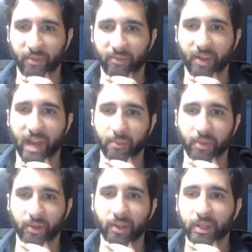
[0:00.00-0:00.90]

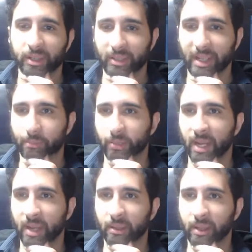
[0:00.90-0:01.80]
Viber,
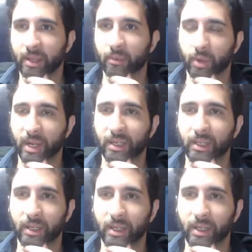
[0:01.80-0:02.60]
Snapchat, and Reddit,